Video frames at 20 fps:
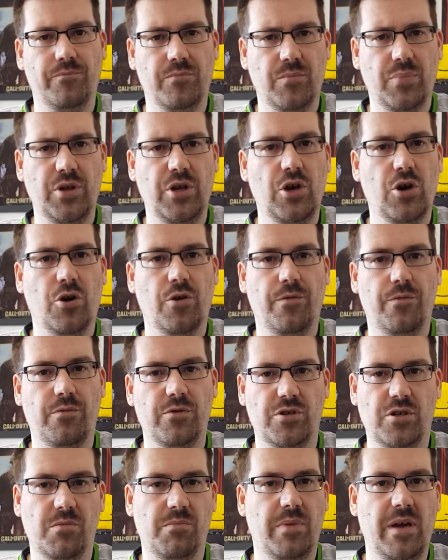playoff
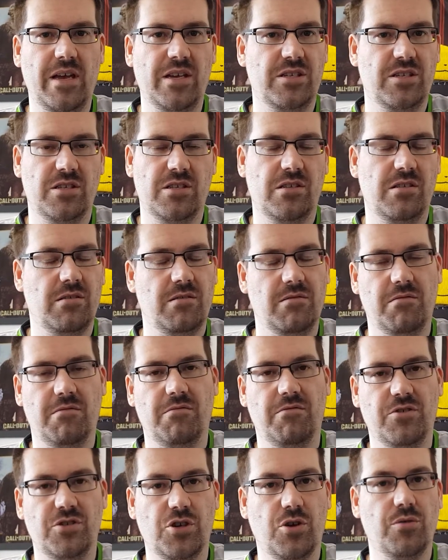was the best
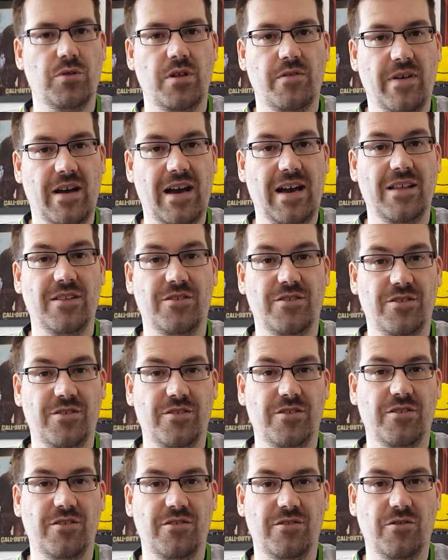result they've had
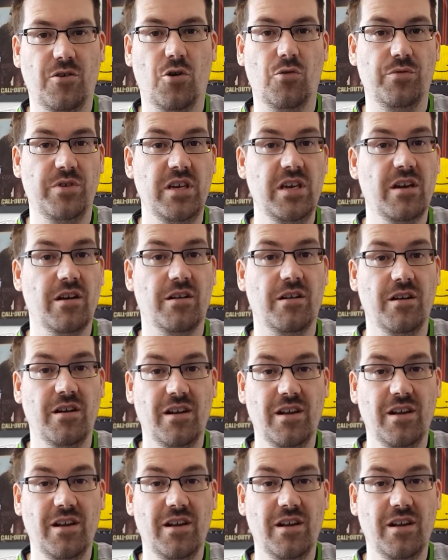all year.